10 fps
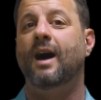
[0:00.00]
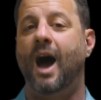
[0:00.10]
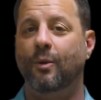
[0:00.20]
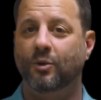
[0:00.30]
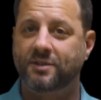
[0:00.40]

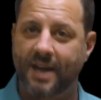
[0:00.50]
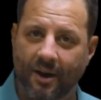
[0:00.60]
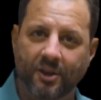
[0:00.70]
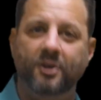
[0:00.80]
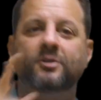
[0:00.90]
I will
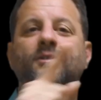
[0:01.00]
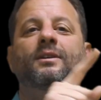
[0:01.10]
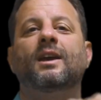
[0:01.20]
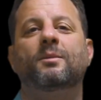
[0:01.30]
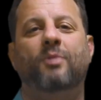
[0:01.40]
tell you
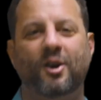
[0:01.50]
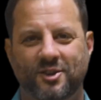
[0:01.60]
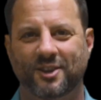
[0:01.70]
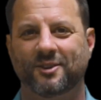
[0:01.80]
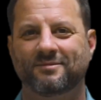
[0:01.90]
in part
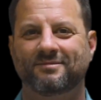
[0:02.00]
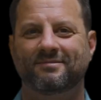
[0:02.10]
2.